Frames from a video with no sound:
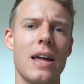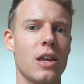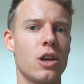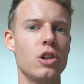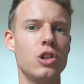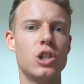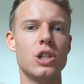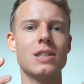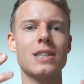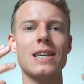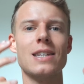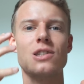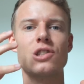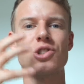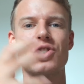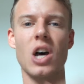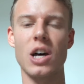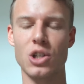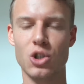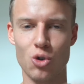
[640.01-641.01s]
You can just get
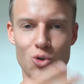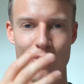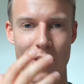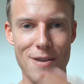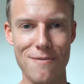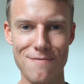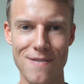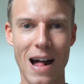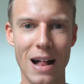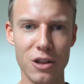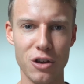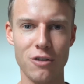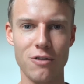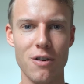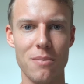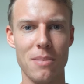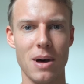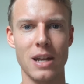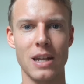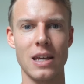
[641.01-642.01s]
such great value
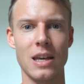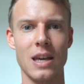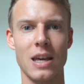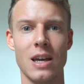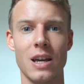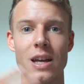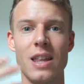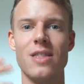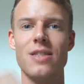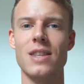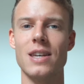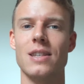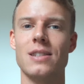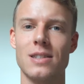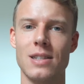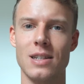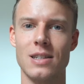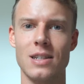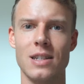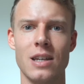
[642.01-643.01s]
for money here in this
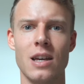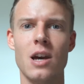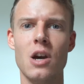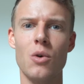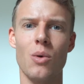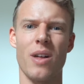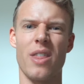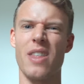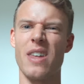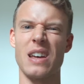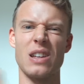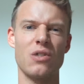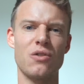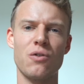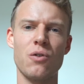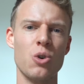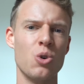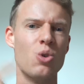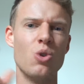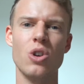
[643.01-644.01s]
city, whether that's
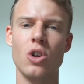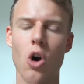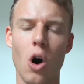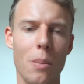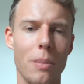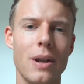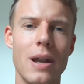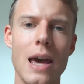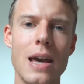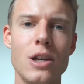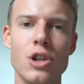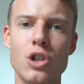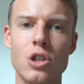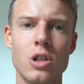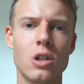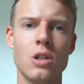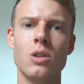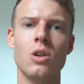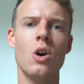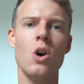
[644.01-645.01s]
food,
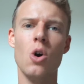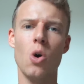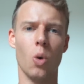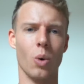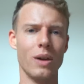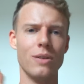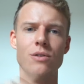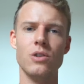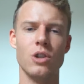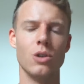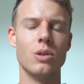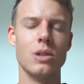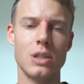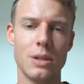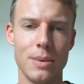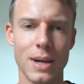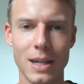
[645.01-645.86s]
accommodation, or even doing some